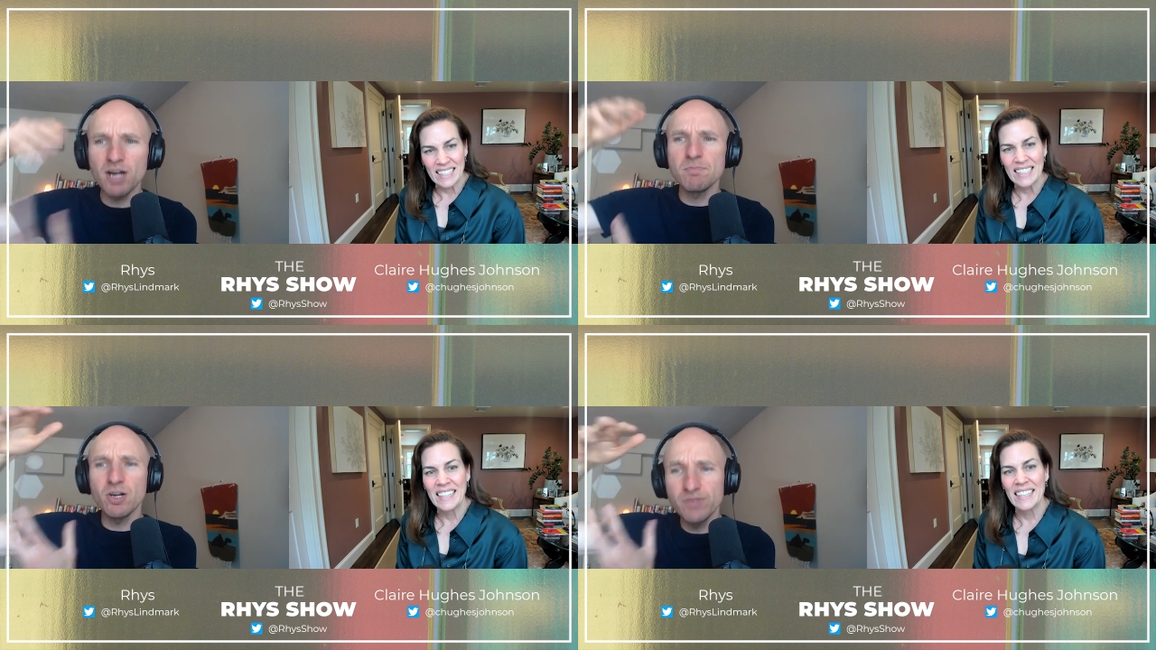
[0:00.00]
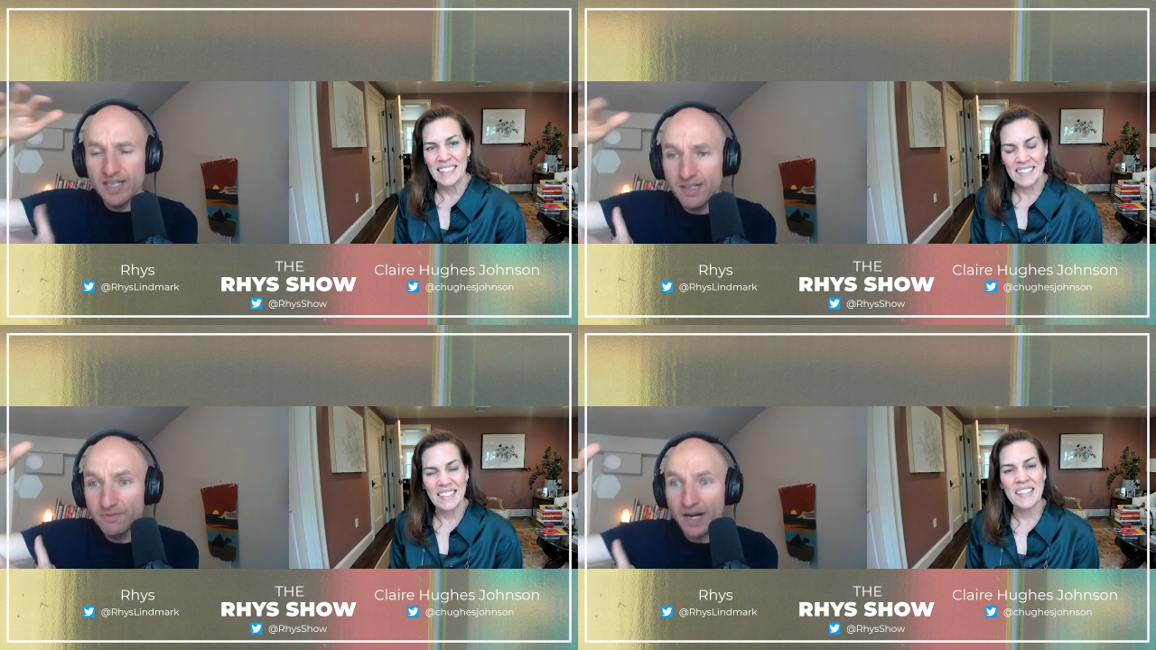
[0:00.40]
Speaker 1: product market fit, and
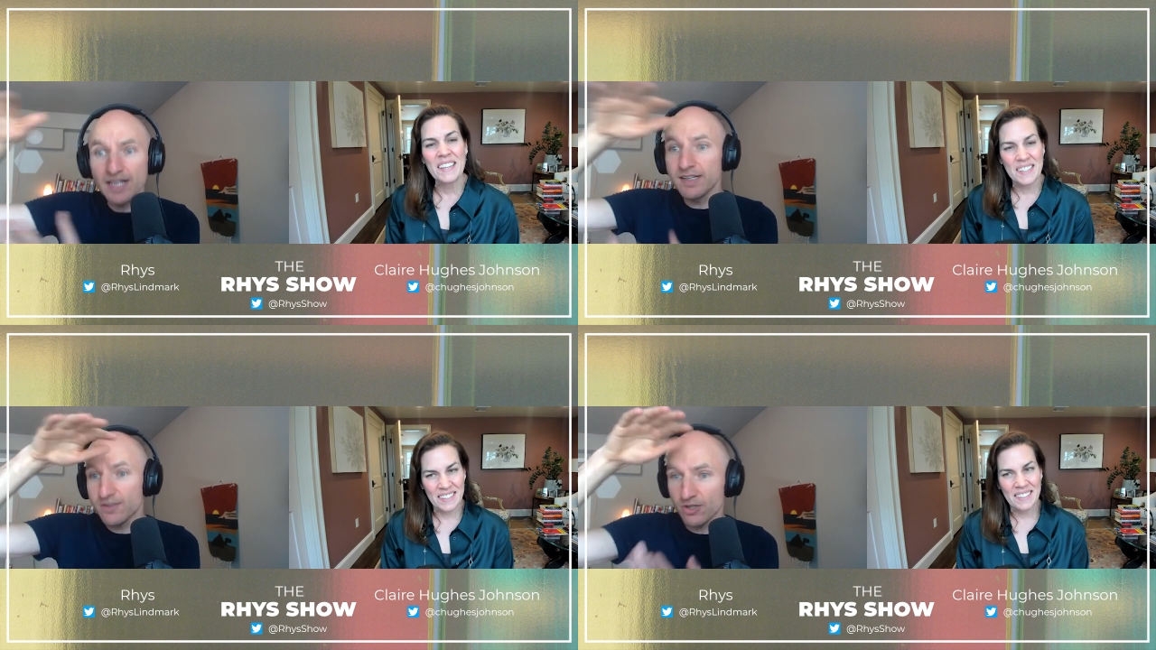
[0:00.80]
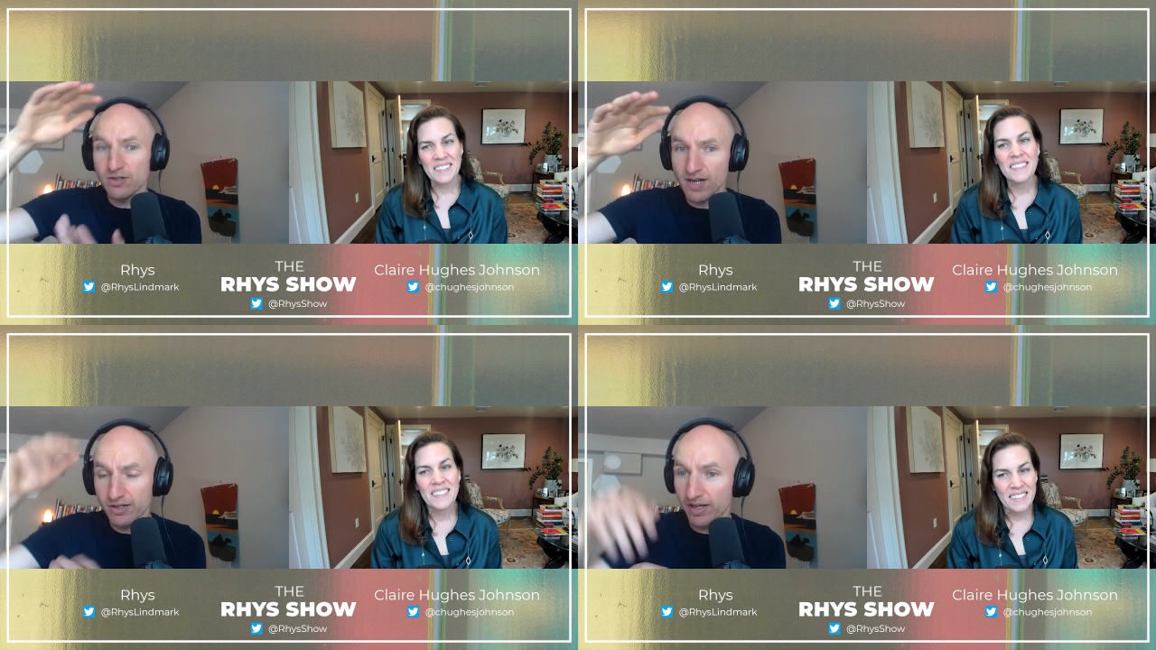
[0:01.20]
then finally it turns
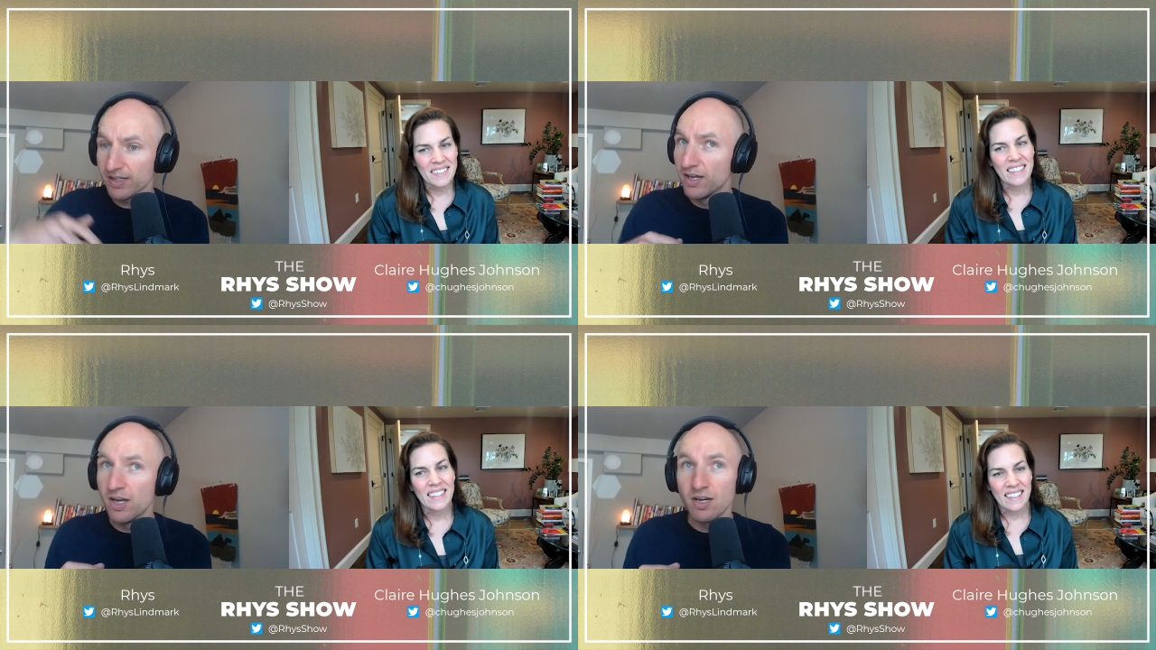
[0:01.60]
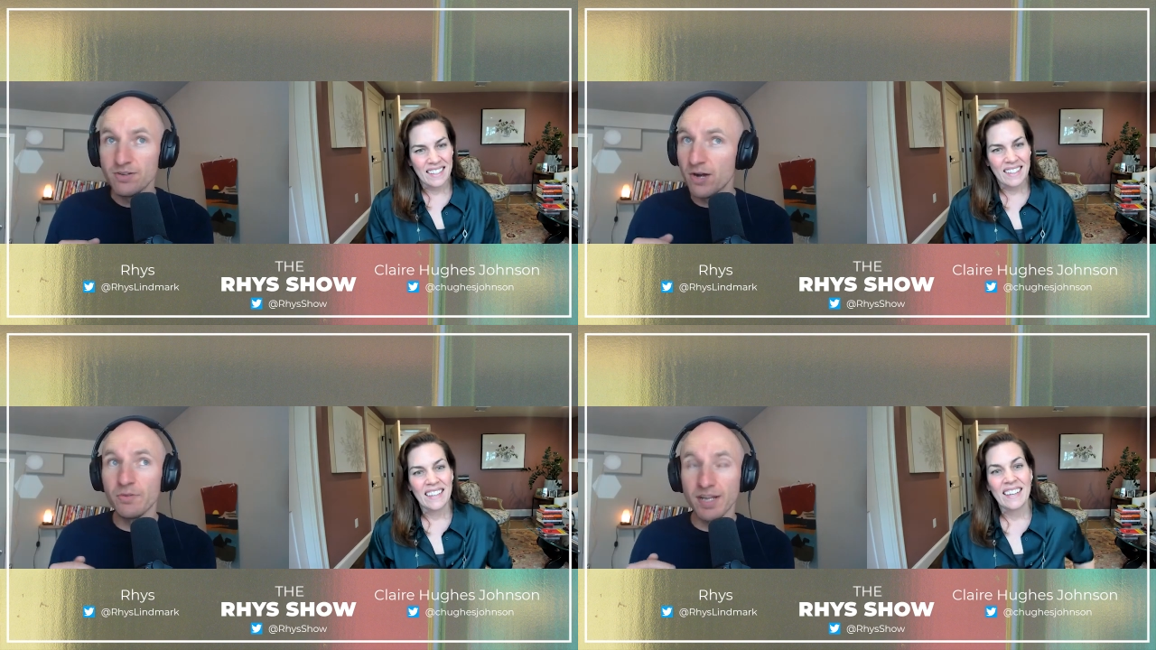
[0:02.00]
on. you're like,
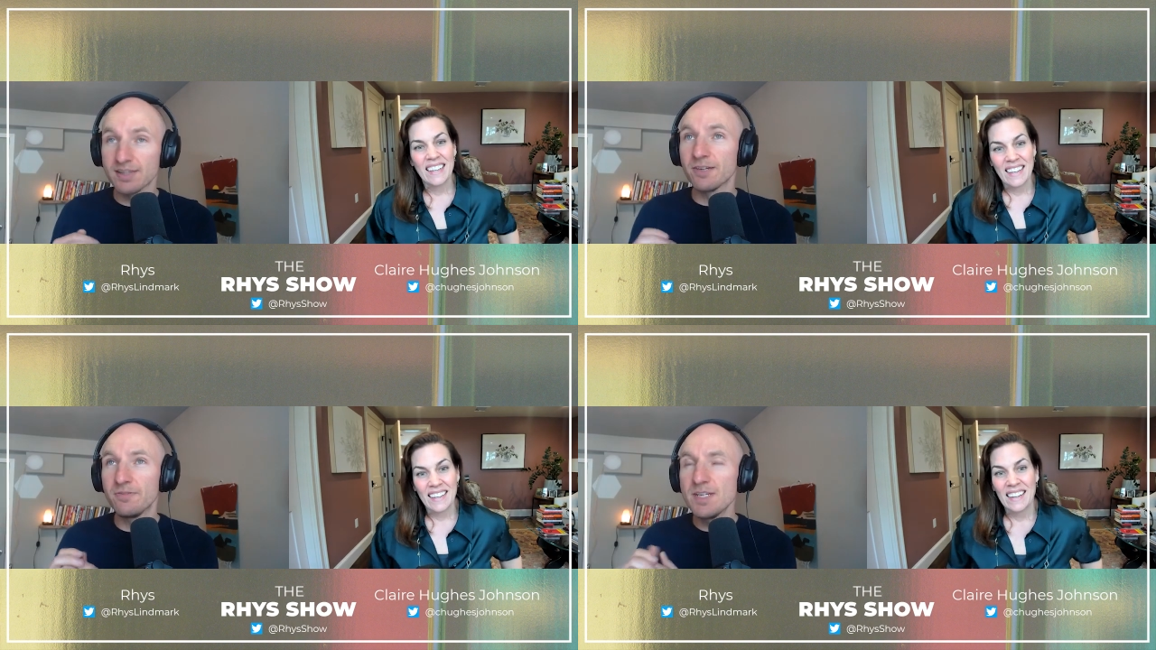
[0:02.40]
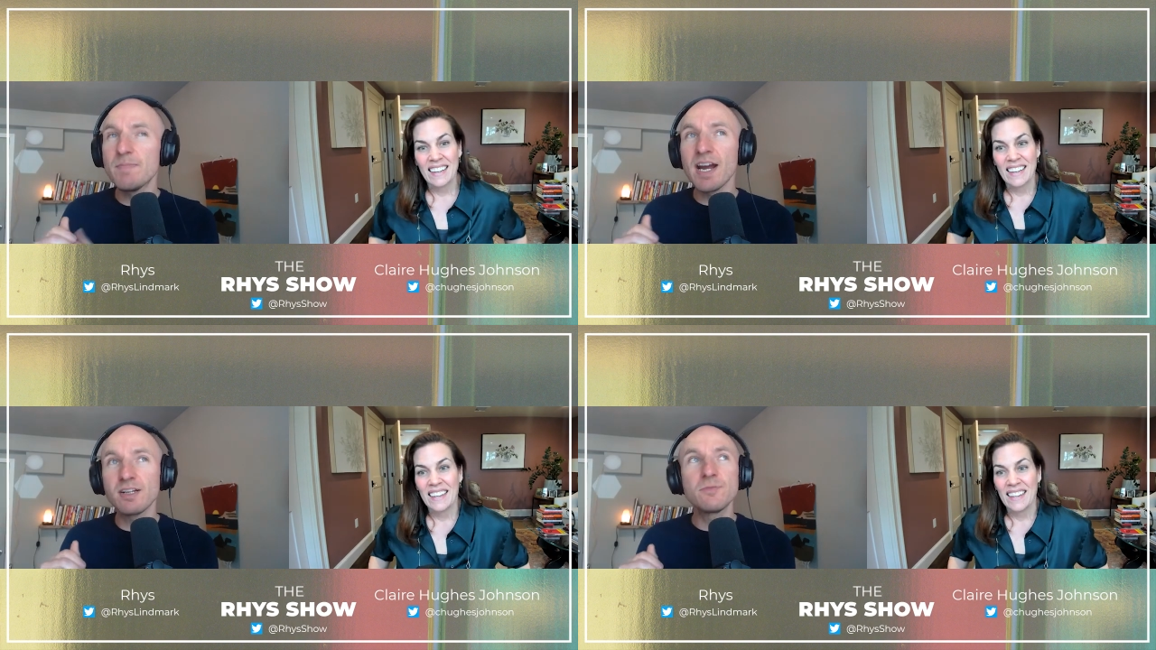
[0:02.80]
no, the like the
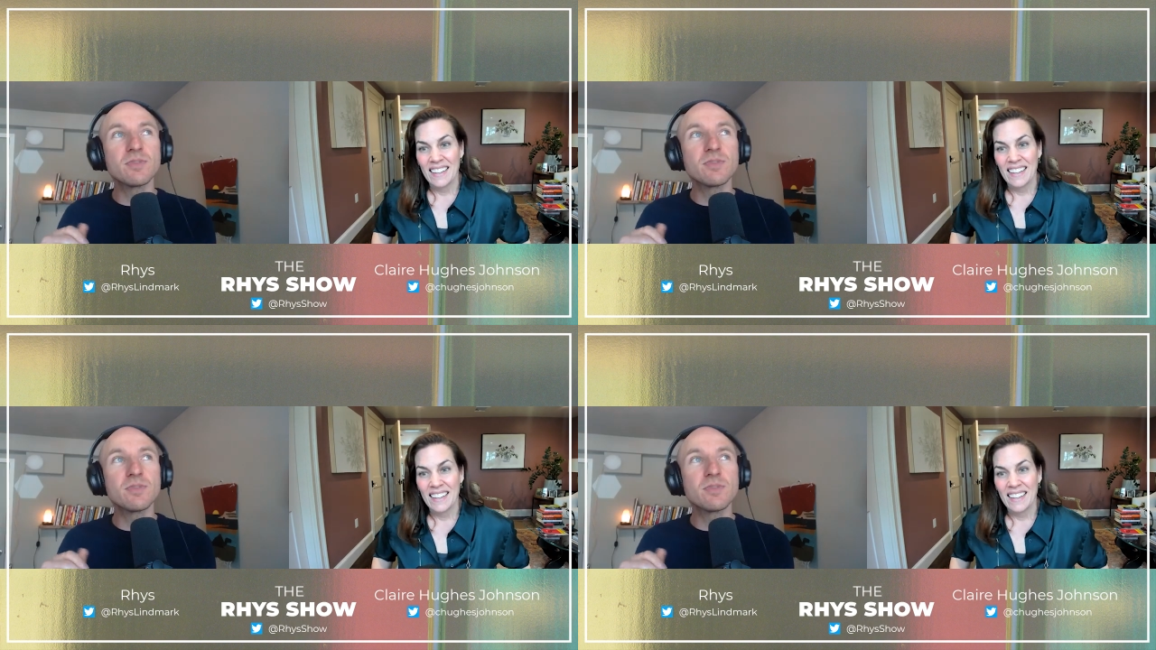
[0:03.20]
feedback loops.